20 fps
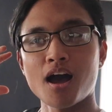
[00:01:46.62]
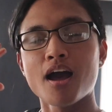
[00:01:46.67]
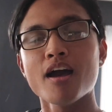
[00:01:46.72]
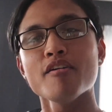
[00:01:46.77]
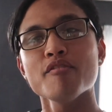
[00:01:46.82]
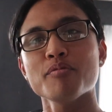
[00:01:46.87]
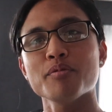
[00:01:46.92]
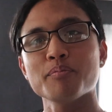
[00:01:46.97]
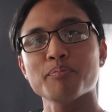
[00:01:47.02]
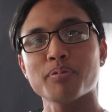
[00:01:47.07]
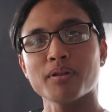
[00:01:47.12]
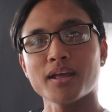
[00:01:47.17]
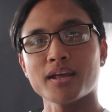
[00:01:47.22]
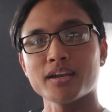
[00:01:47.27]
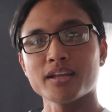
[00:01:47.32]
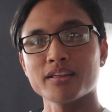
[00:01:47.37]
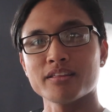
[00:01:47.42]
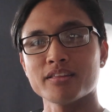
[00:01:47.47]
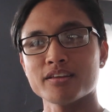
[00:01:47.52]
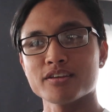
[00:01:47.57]
I've been
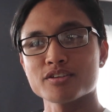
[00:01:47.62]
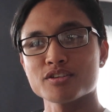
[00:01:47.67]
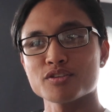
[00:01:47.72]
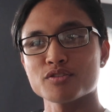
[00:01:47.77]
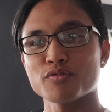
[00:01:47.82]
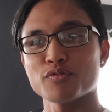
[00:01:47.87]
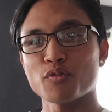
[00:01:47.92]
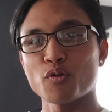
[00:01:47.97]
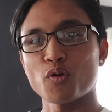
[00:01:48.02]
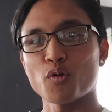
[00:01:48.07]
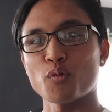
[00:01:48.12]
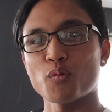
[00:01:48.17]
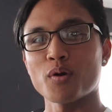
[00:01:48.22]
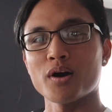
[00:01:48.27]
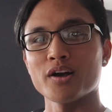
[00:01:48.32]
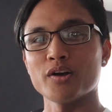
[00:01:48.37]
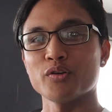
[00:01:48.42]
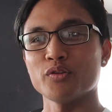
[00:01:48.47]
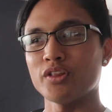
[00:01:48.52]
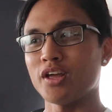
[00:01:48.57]
planning this for a
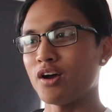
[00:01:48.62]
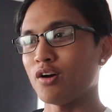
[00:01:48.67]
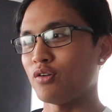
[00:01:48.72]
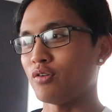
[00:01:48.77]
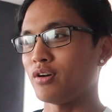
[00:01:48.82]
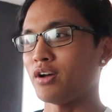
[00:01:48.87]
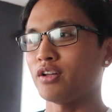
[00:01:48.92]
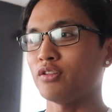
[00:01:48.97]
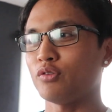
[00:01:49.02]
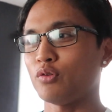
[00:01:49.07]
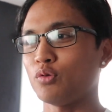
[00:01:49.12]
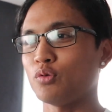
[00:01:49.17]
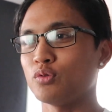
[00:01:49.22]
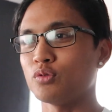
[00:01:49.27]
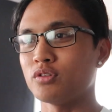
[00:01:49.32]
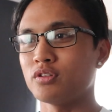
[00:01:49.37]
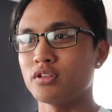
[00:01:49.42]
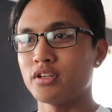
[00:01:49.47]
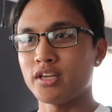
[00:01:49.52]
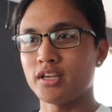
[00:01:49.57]
while now. I told
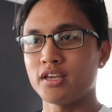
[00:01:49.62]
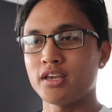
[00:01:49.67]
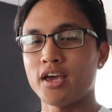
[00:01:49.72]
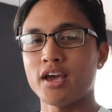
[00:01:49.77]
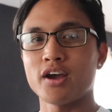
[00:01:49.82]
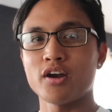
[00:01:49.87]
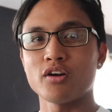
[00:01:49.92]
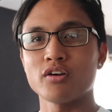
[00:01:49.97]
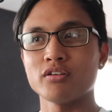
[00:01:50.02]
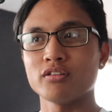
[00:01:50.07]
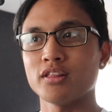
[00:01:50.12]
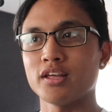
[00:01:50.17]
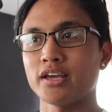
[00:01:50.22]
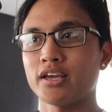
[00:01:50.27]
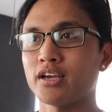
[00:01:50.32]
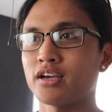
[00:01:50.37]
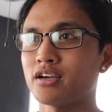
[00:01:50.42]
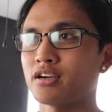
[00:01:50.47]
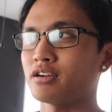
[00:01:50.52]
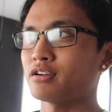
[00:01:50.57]
Care
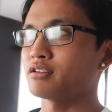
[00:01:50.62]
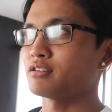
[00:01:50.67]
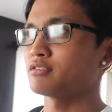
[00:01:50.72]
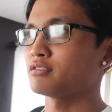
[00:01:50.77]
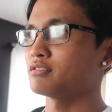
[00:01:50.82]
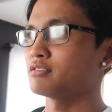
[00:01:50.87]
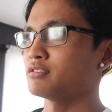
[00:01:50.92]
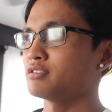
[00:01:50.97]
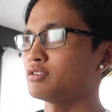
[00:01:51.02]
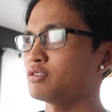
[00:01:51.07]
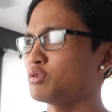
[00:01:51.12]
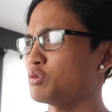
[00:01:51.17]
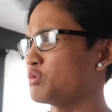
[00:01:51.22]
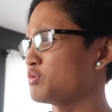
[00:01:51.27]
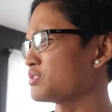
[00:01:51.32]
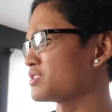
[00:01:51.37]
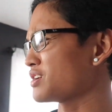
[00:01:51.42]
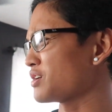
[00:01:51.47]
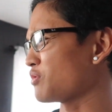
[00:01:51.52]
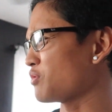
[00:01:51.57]
like, what
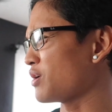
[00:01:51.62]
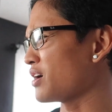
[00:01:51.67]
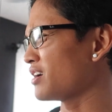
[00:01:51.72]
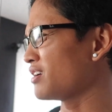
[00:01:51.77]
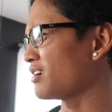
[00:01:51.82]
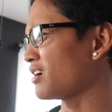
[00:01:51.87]
was it, a while?